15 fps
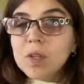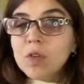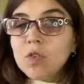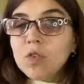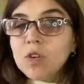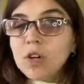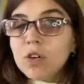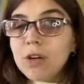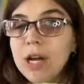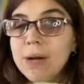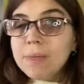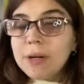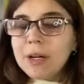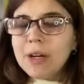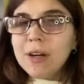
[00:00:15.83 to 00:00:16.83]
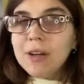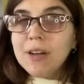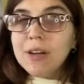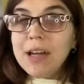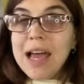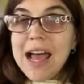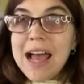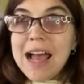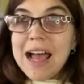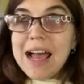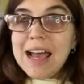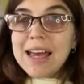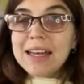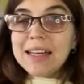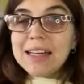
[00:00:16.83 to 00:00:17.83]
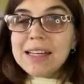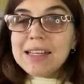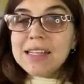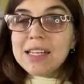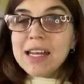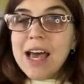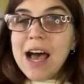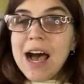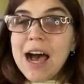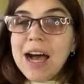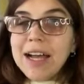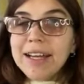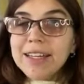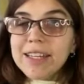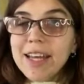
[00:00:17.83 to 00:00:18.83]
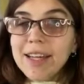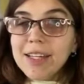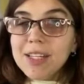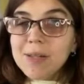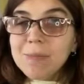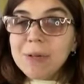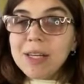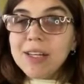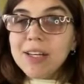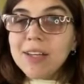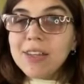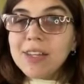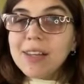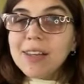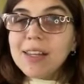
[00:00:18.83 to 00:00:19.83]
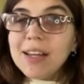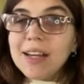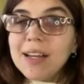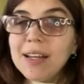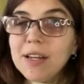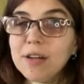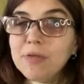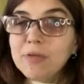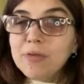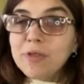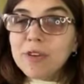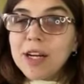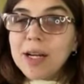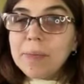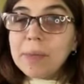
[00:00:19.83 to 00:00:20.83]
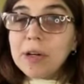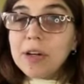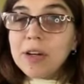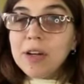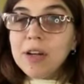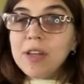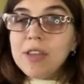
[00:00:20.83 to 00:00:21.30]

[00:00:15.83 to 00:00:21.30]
or grammar. And I tend to be on the side of grammar.